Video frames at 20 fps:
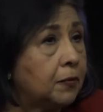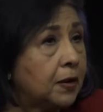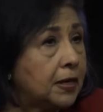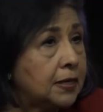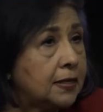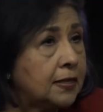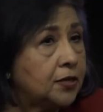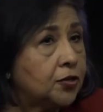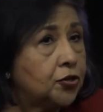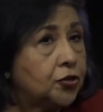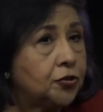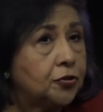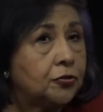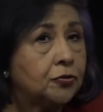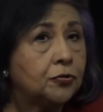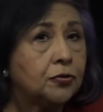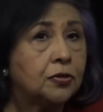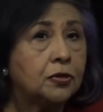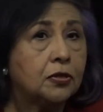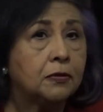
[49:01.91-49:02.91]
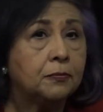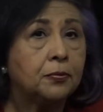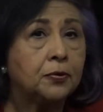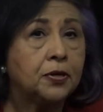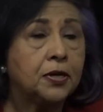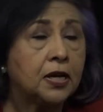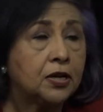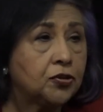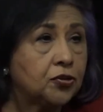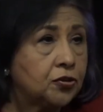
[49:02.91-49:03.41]
rights issues, the
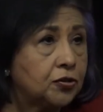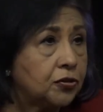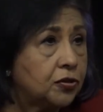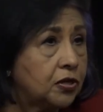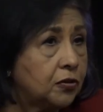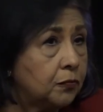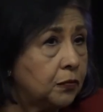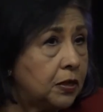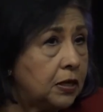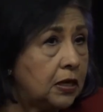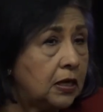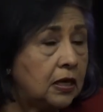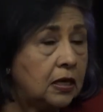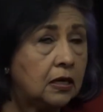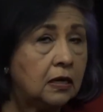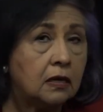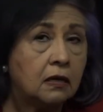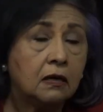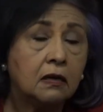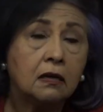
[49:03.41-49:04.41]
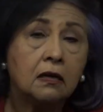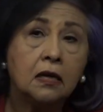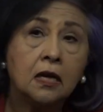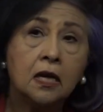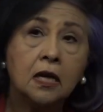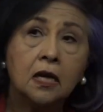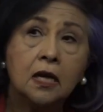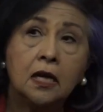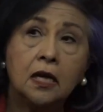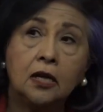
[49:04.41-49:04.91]
protections that we need
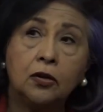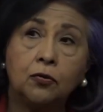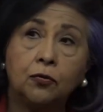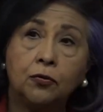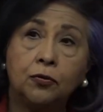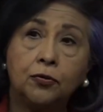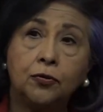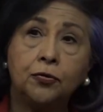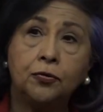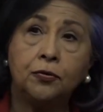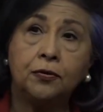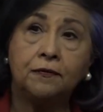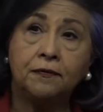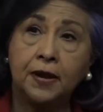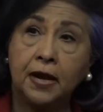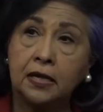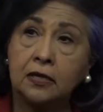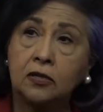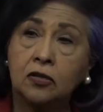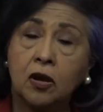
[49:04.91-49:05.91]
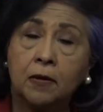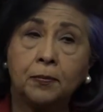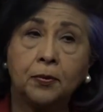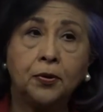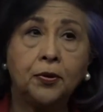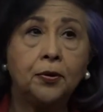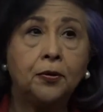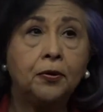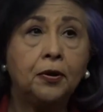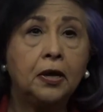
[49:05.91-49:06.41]
uh, in order to advance
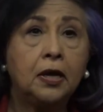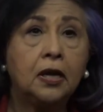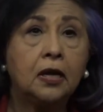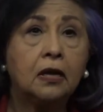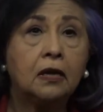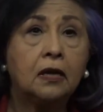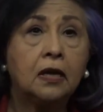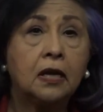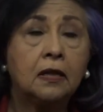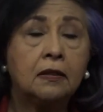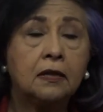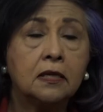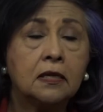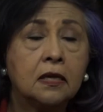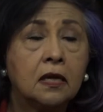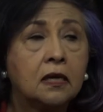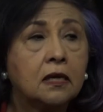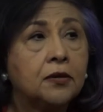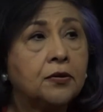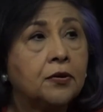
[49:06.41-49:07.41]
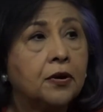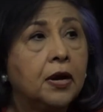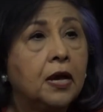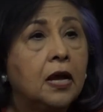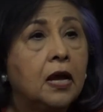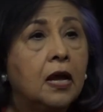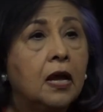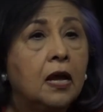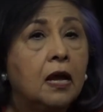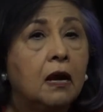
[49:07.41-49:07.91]
opportunity in, in this country,
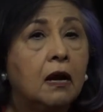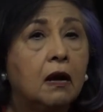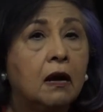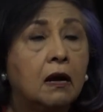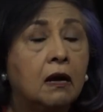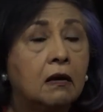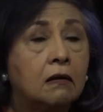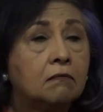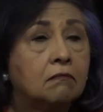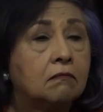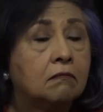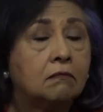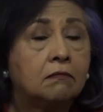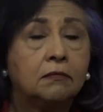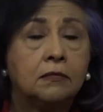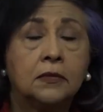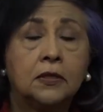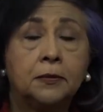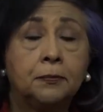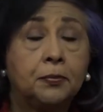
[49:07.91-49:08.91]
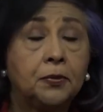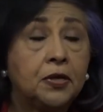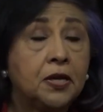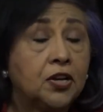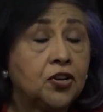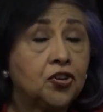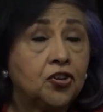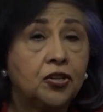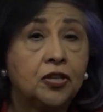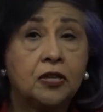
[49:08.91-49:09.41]
um, the
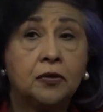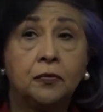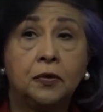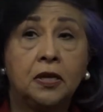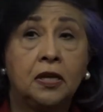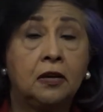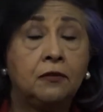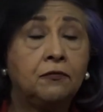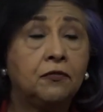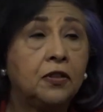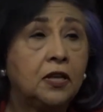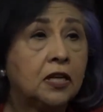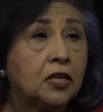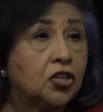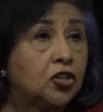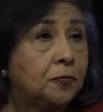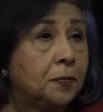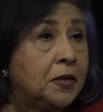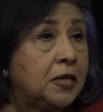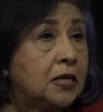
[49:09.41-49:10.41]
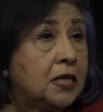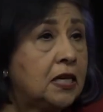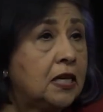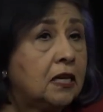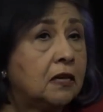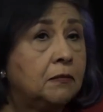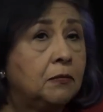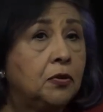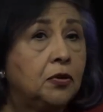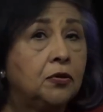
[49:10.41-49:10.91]
protections that we need for the LGBT
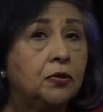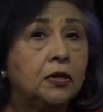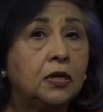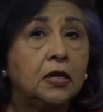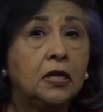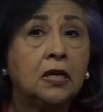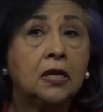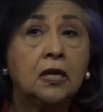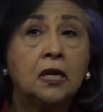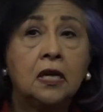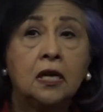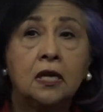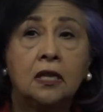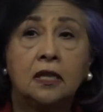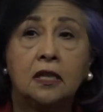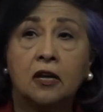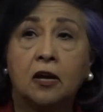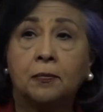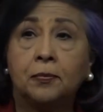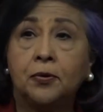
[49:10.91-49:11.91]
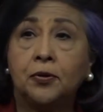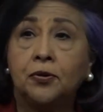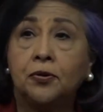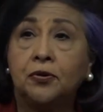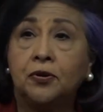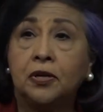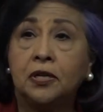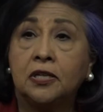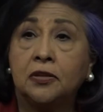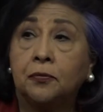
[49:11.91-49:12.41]
community, the
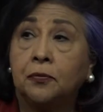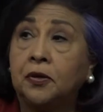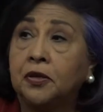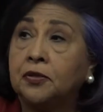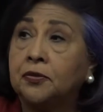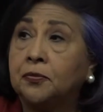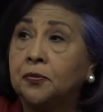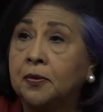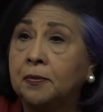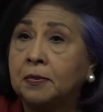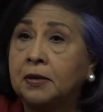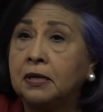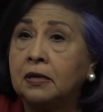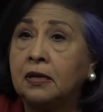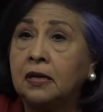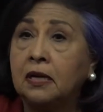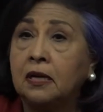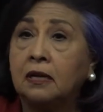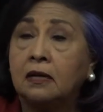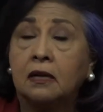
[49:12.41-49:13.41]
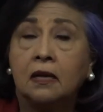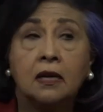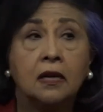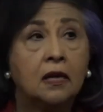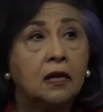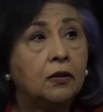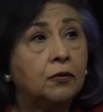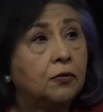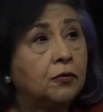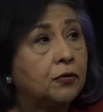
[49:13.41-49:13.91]
opportunities that we as women need,
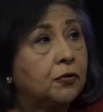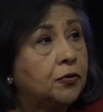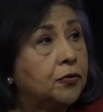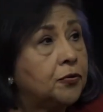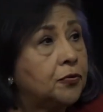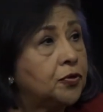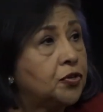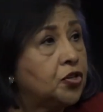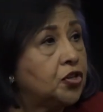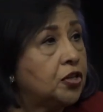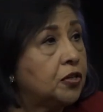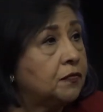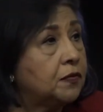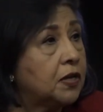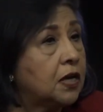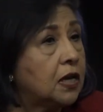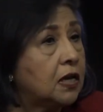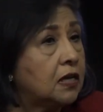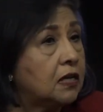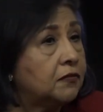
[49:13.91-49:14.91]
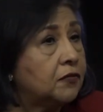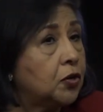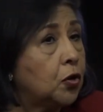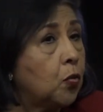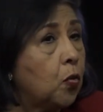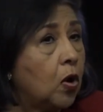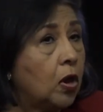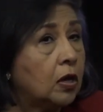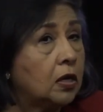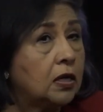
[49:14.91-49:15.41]
in order to achieve the kind of
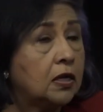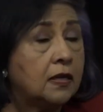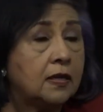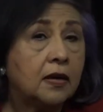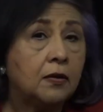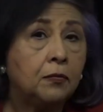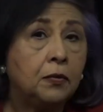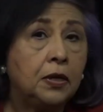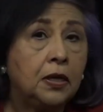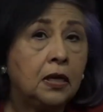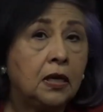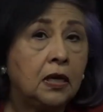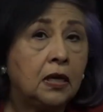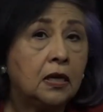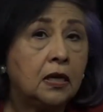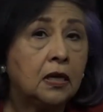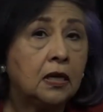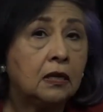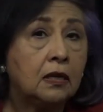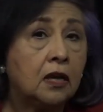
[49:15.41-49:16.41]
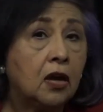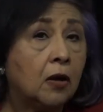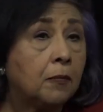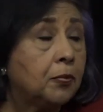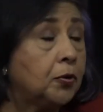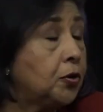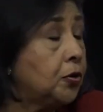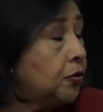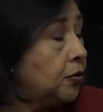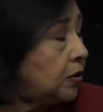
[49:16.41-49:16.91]
equality that we need and the
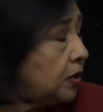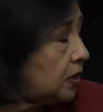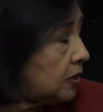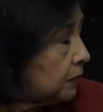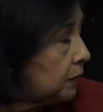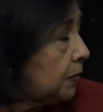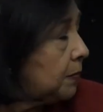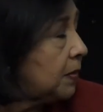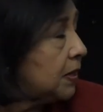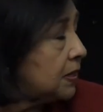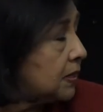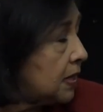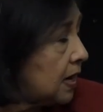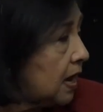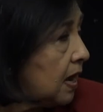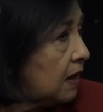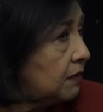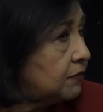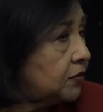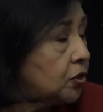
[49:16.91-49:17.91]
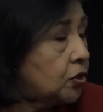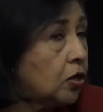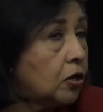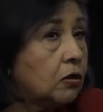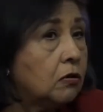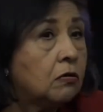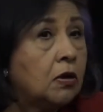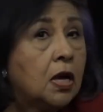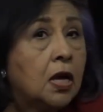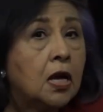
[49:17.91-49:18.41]
opportunity that we must have.
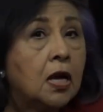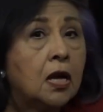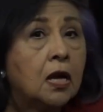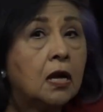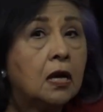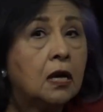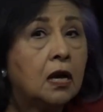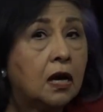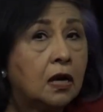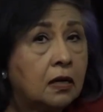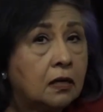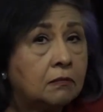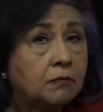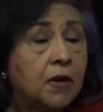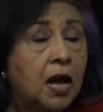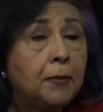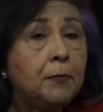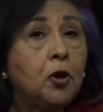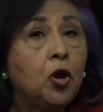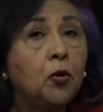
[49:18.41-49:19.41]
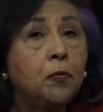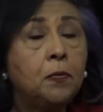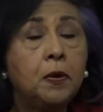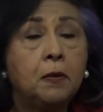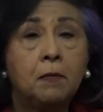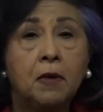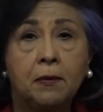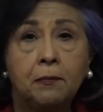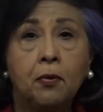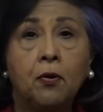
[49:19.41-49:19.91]
So um, I'm
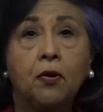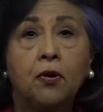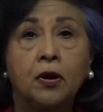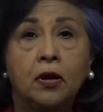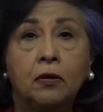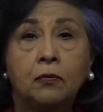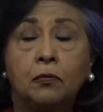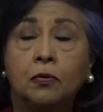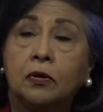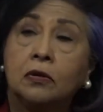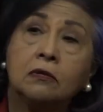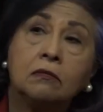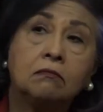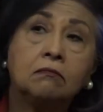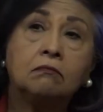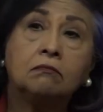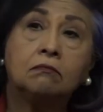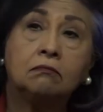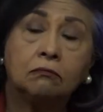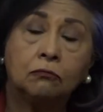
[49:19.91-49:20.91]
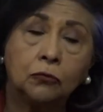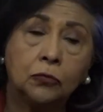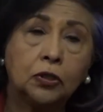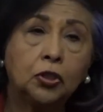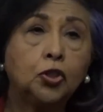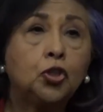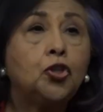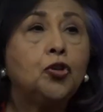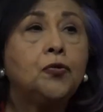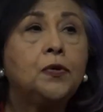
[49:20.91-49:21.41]
hoping my party will will
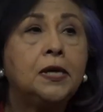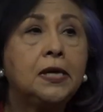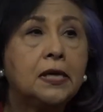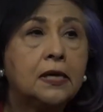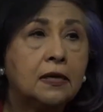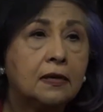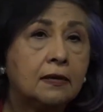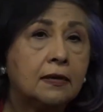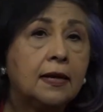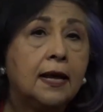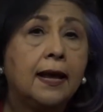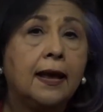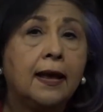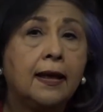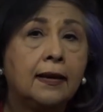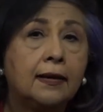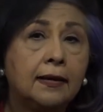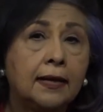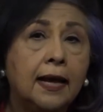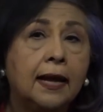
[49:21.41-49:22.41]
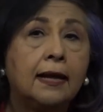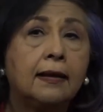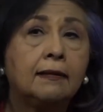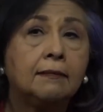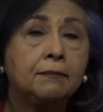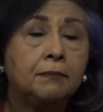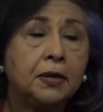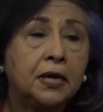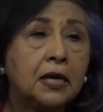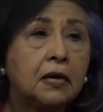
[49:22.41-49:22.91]
tune in and,
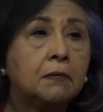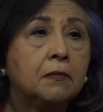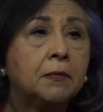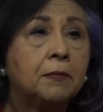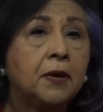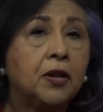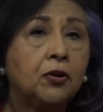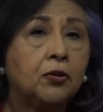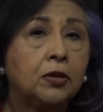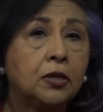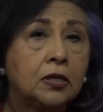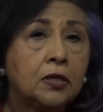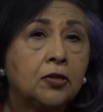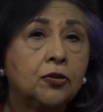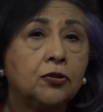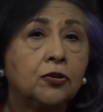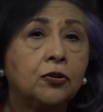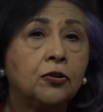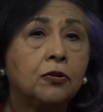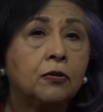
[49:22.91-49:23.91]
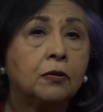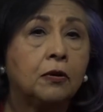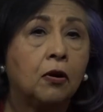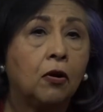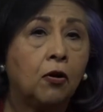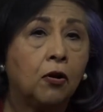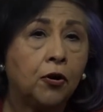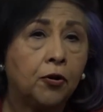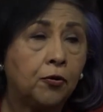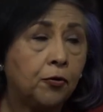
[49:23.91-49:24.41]
and become a better listener, a
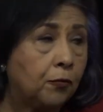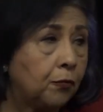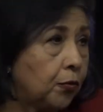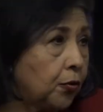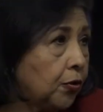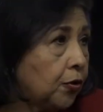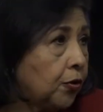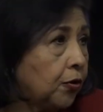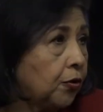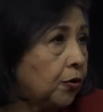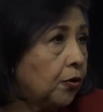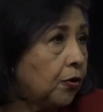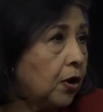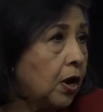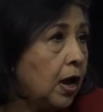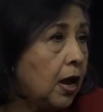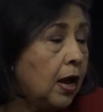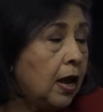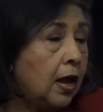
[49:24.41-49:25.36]
harder worker,